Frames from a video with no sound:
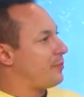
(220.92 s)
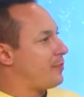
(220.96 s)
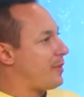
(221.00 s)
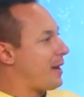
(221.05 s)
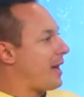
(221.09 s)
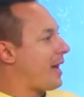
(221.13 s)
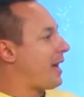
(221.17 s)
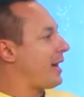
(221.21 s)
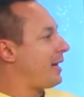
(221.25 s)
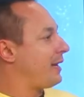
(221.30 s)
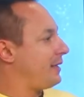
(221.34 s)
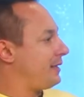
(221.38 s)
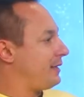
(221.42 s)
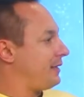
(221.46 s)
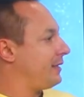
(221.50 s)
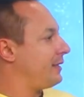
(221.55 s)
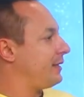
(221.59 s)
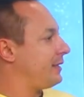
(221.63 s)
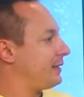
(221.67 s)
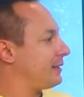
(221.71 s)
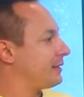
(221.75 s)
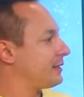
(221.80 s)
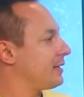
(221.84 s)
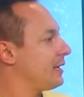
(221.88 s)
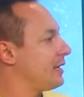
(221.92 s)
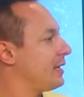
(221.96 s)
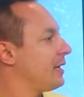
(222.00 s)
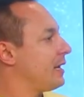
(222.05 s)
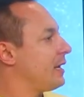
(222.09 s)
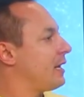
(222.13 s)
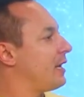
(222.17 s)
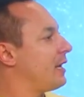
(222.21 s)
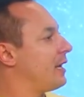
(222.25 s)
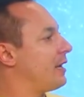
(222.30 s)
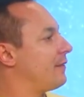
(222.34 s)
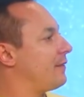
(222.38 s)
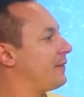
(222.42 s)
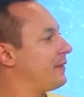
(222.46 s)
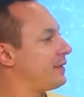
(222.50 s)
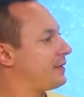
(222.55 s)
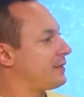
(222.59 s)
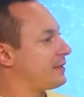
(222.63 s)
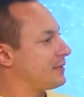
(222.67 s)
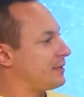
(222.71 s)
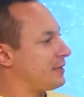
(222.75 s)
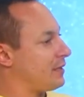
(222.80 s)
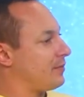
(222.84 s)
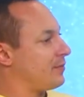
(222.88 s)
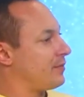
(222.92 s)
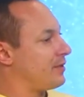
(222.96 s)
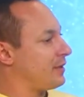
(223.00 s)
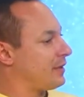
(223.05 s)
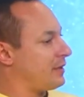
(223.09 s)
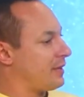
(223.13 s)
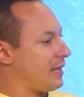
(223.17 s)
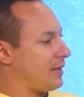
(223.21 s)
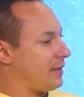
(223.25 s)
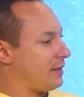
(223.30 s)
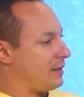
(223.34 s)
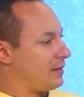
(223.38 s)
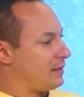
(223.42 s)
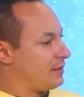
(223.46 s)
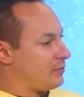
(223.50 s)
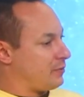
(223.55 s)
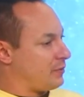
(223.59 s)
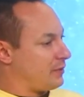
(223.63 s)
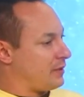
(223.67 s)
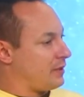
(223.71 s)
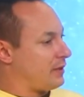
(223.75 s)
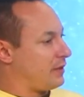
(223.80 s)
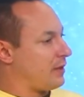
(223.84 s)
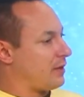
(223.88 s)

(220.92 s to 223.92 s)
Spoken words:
bad it is. If it's something that is within